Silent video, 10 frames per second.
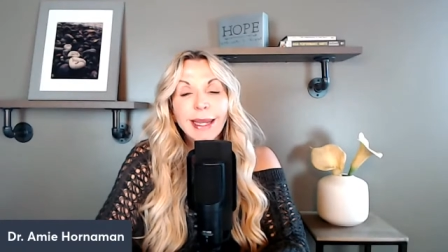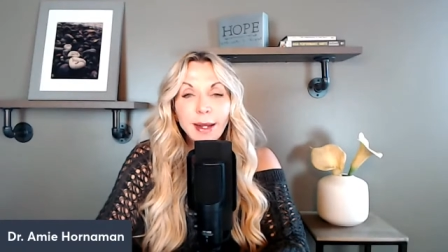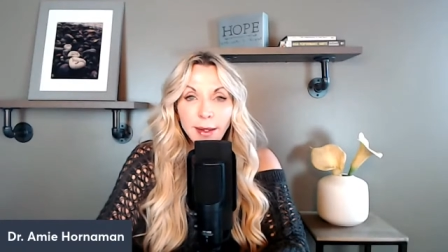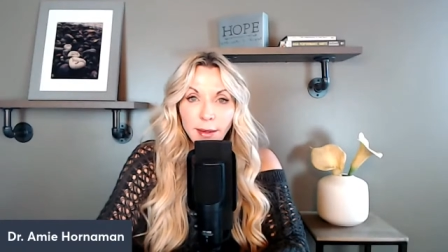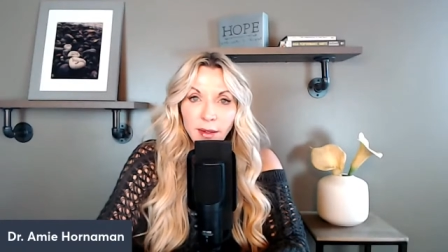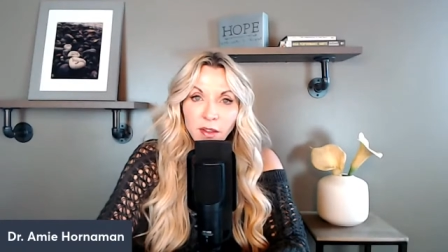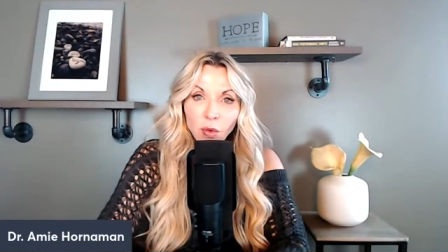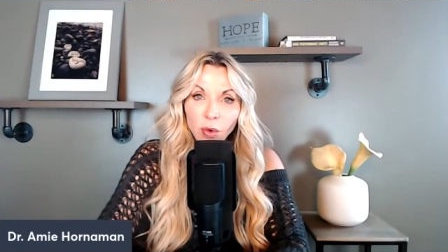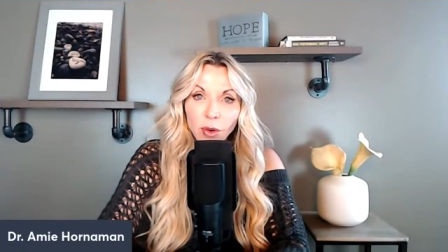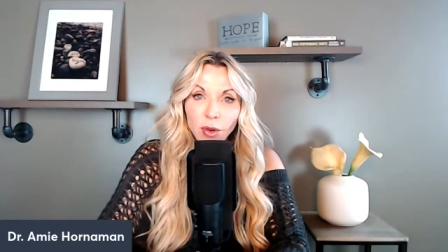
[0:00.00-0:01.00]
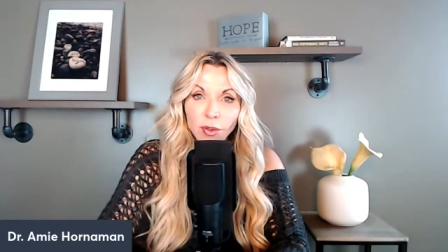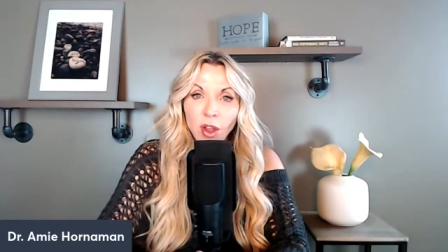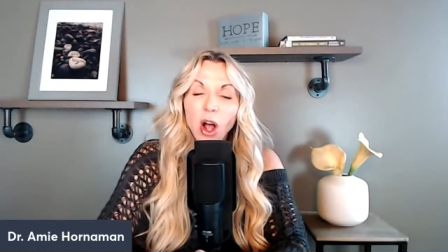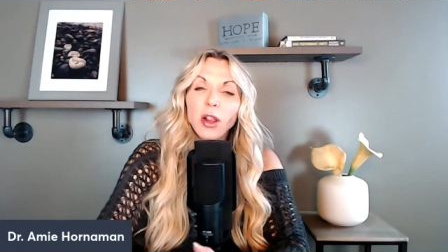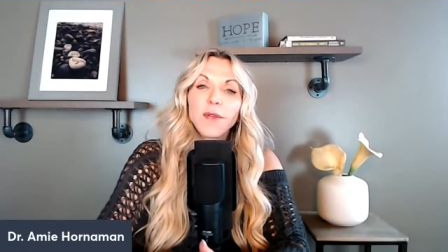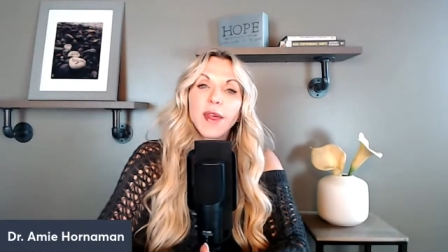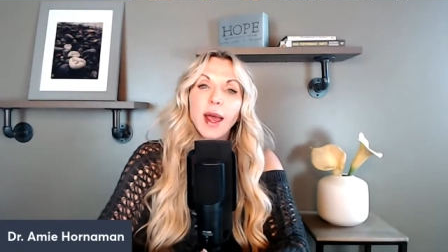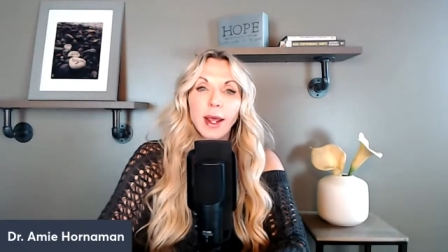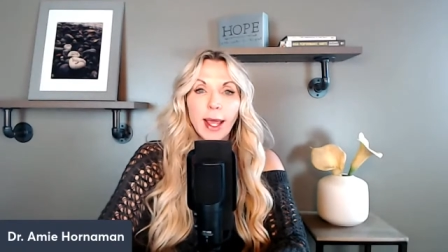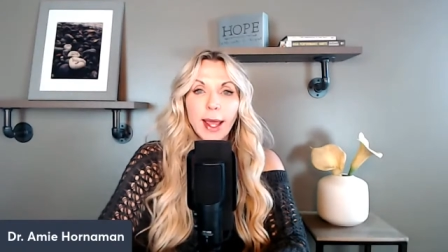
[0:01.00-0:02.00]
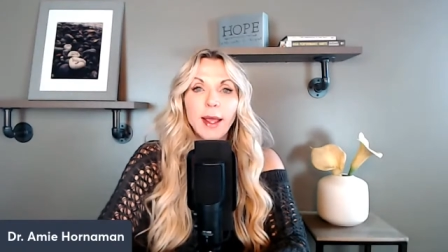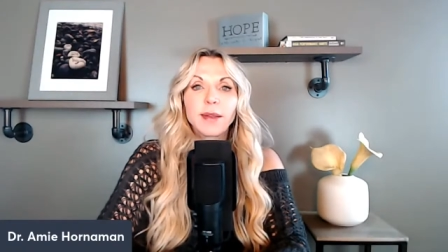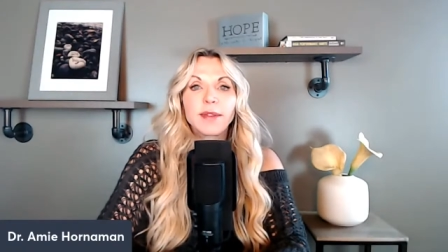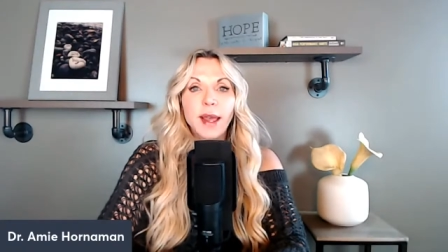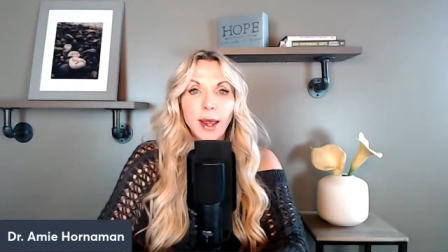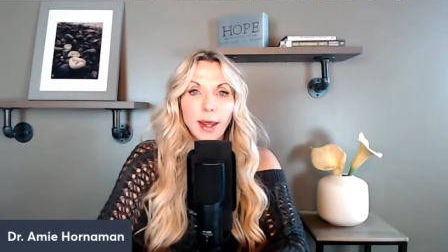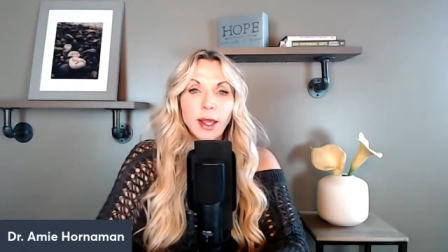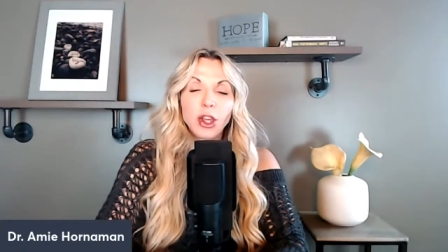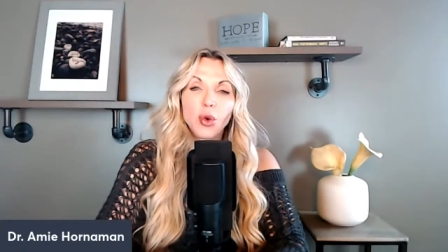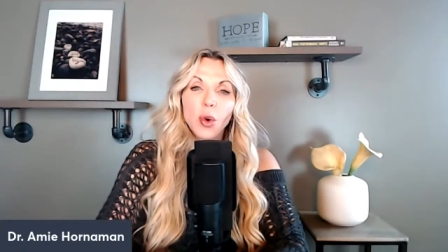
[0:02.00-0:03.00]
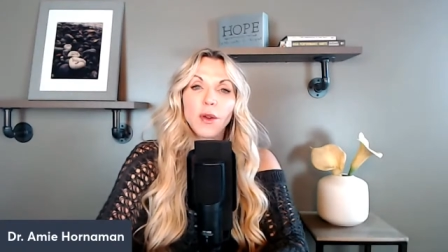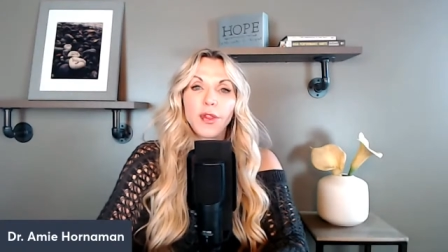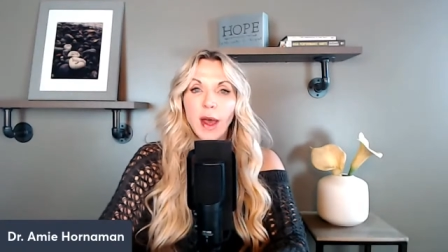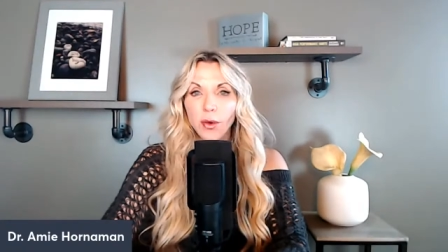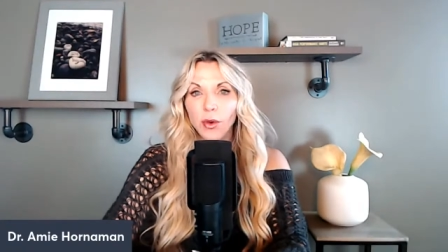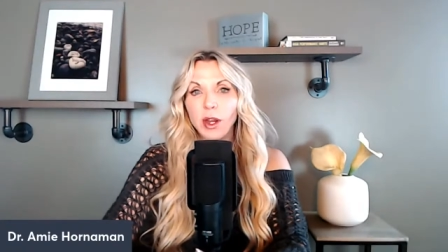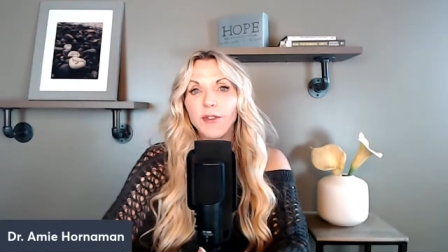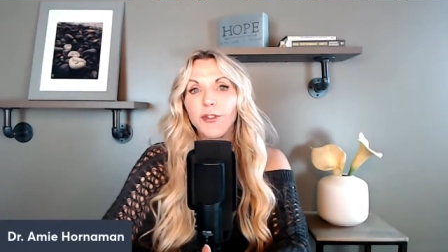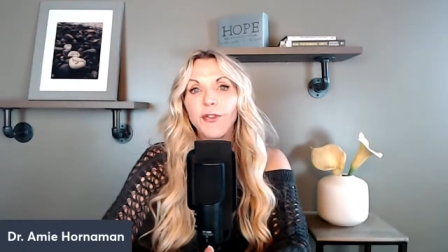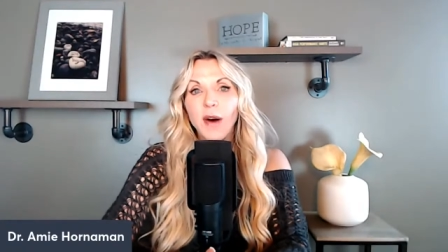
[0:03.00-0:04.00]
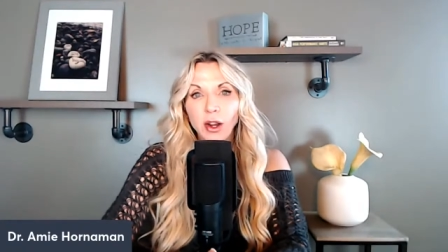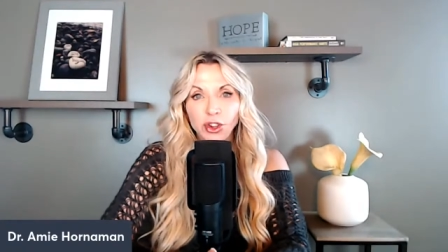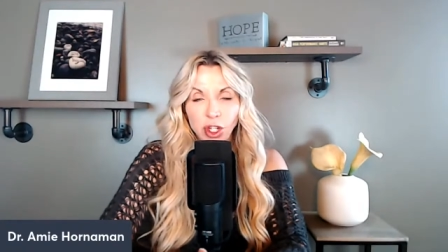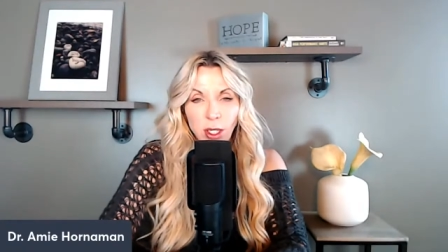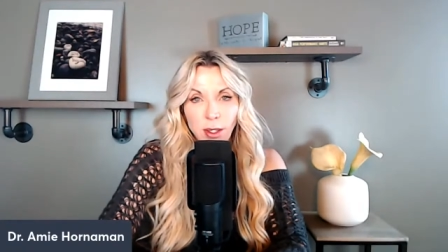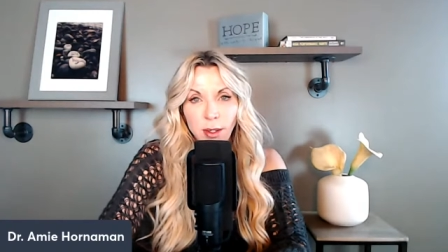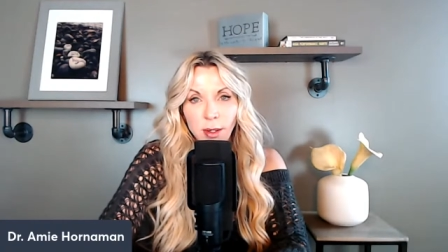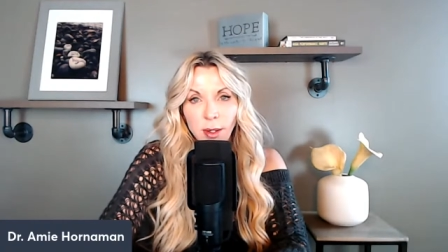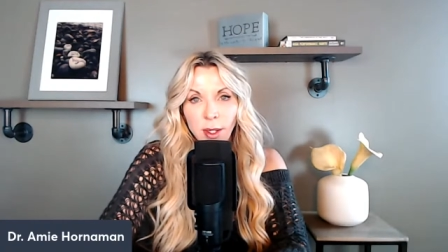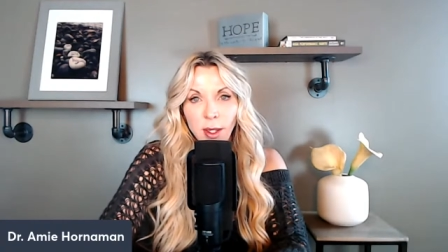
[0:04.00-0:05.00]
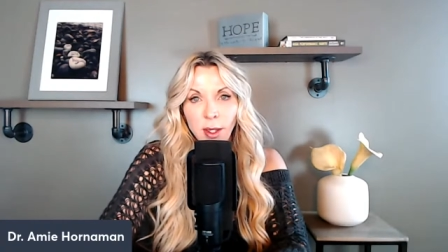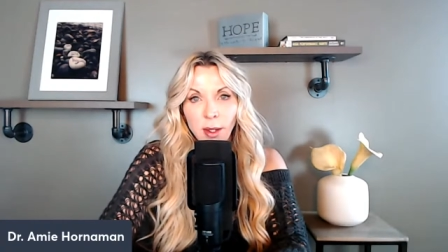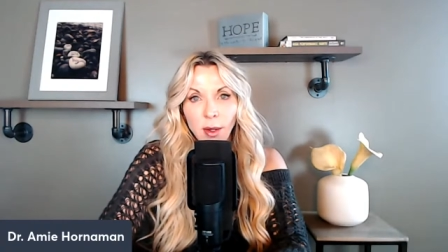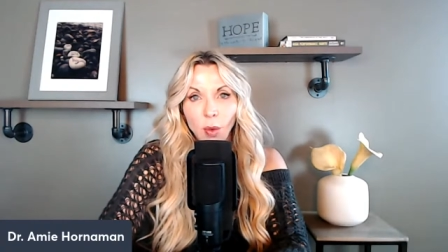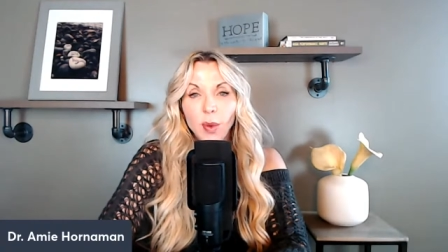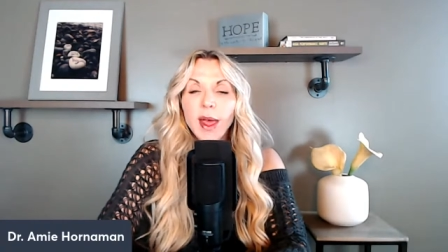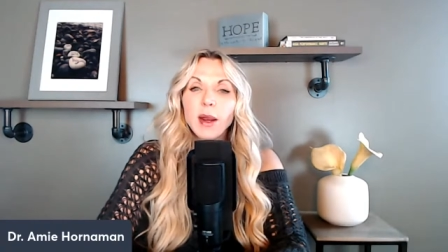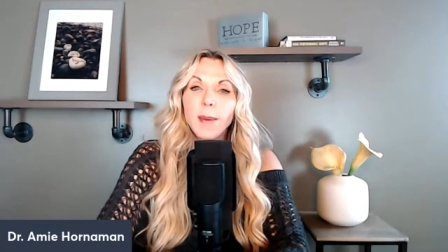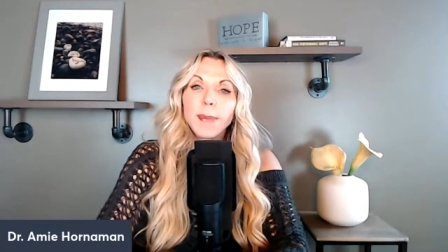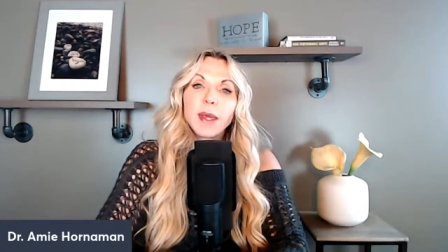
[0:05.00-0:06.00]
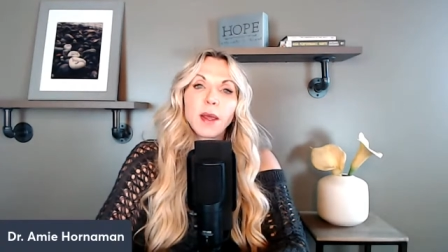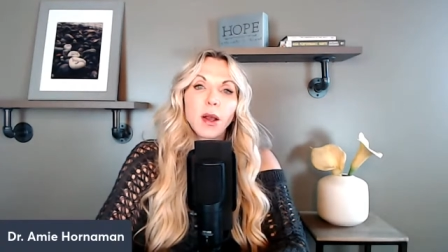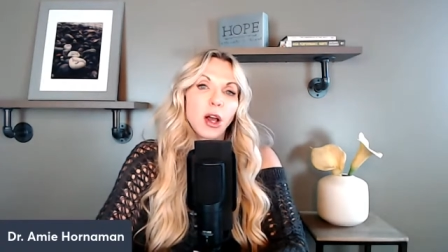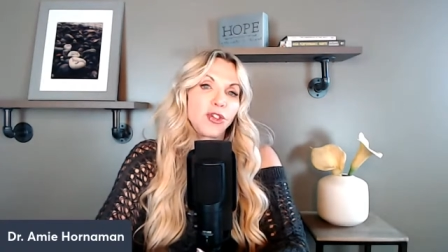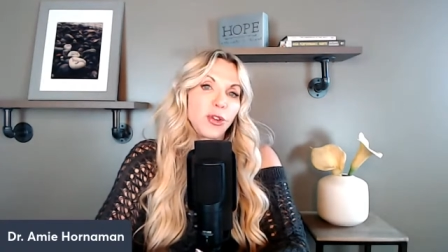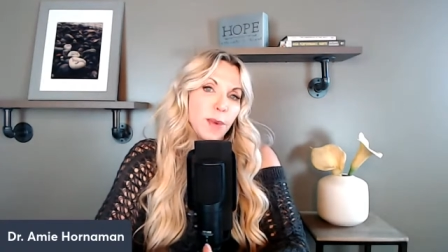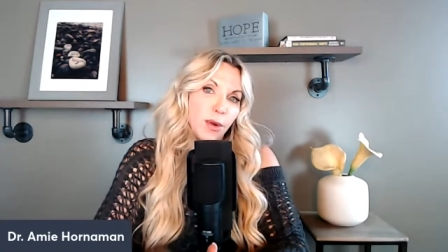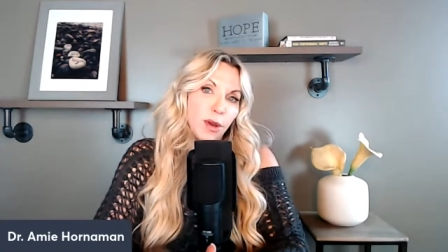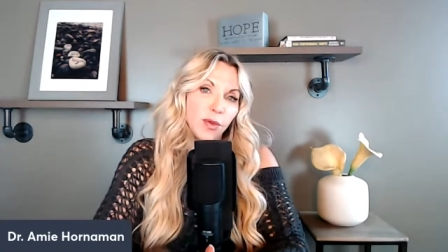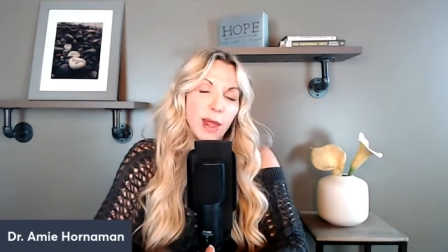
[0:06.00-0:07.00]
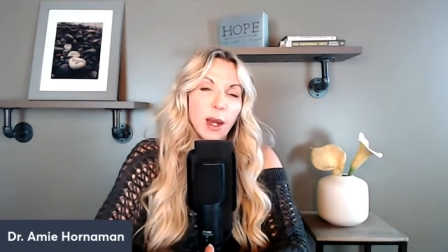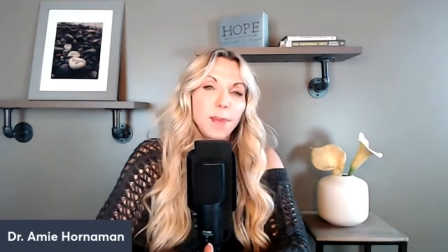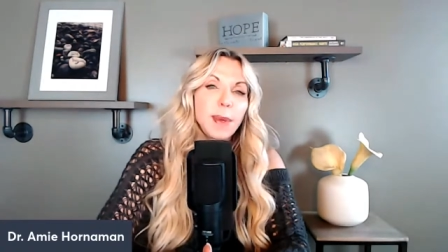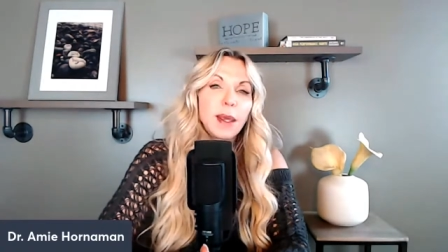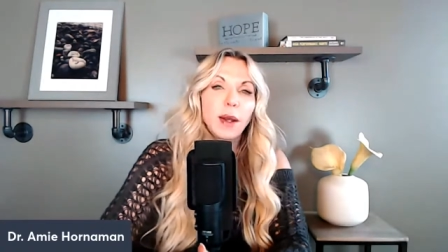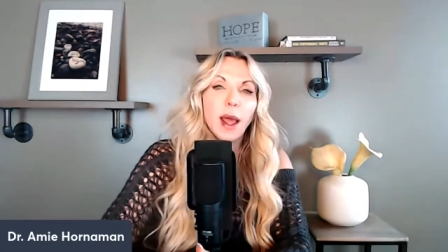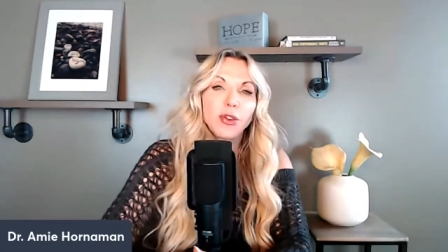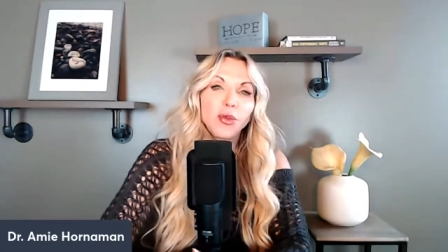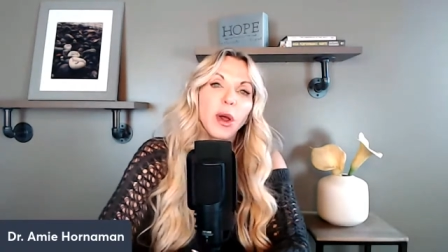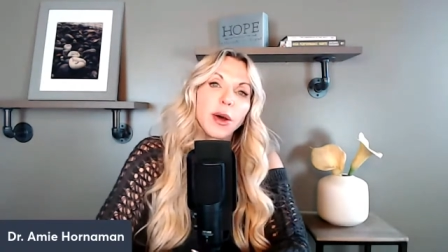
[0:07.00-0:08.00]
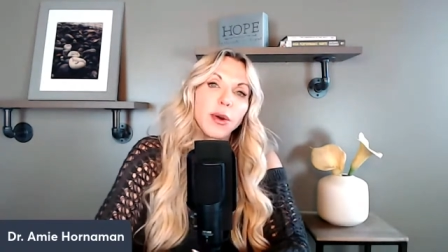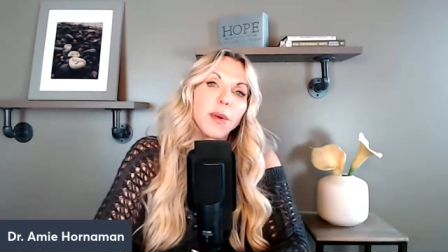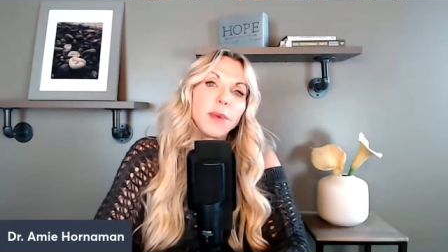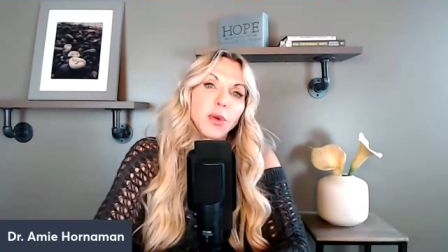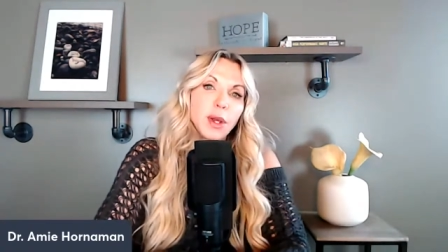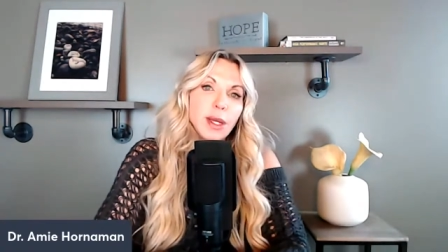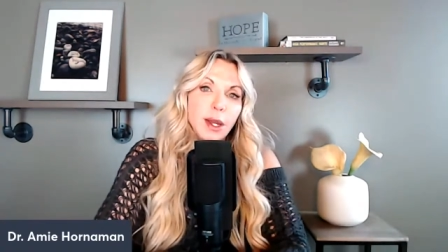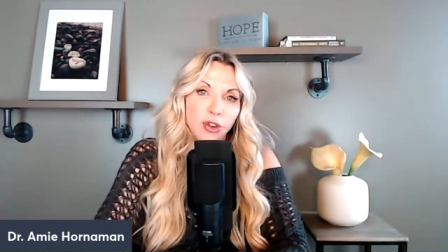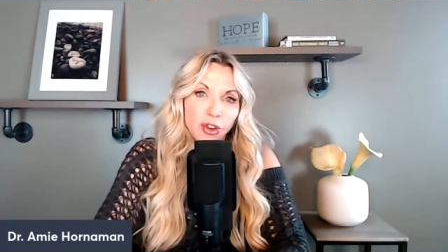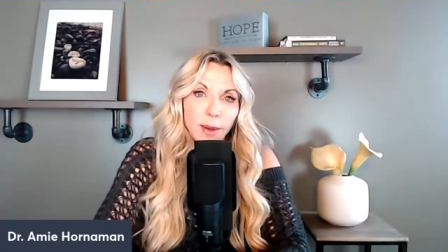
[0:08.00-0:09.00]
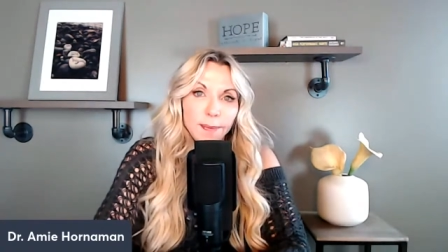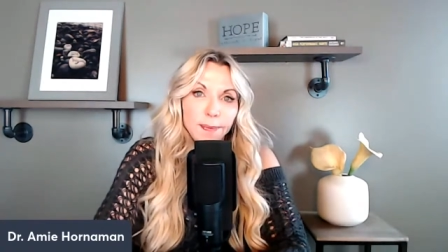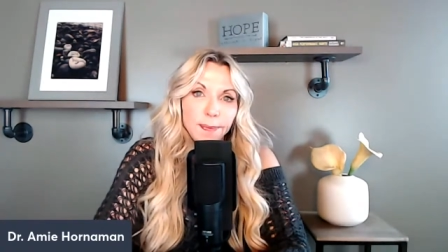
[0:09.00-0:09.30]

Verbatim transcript: eating disorders, all of that can tank your thyroid function without it being Hashimoto's, without it being an actual autoimmune condition.